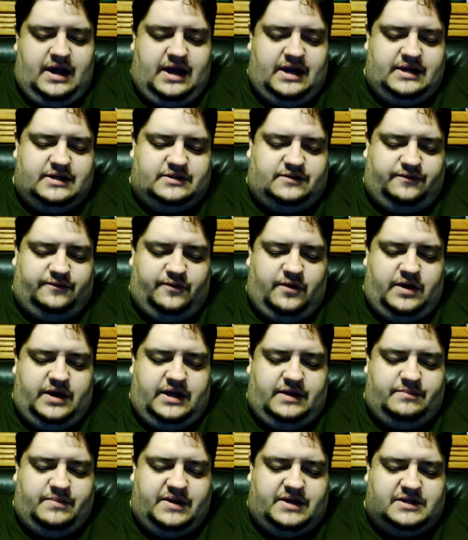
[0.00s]
and it's
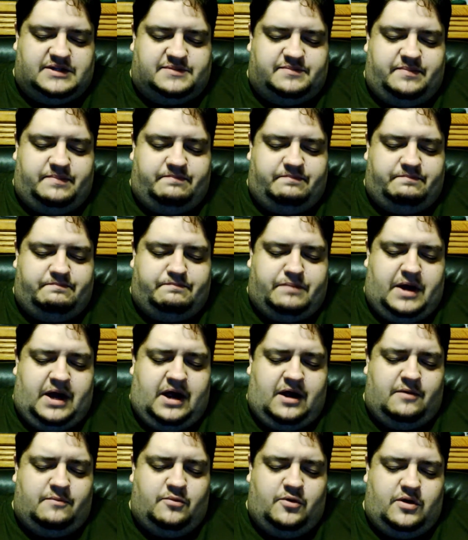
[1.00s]
funny because
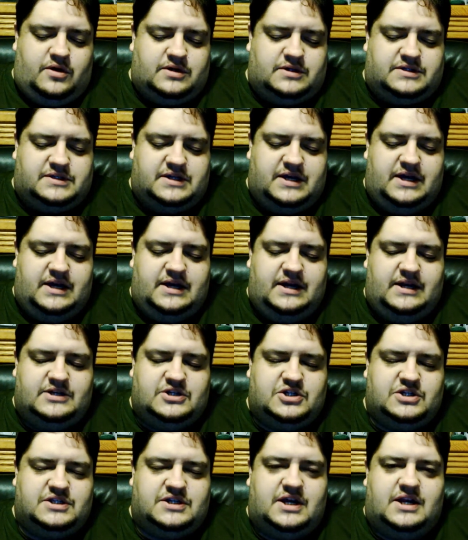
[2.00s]
Palm walks in
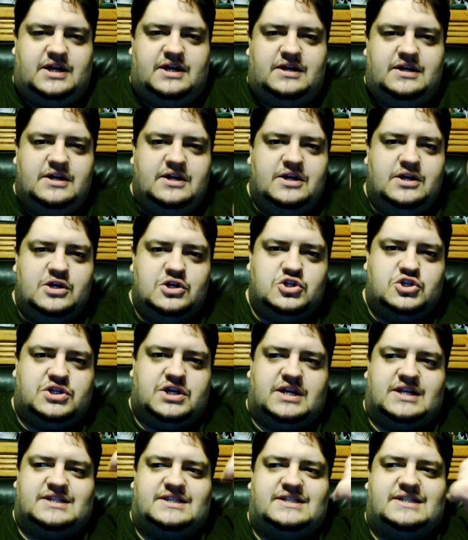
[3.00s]
and she's gonna she's
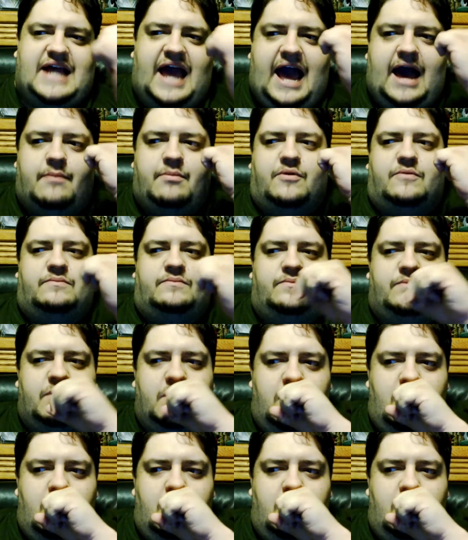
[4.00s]
gonna stab him,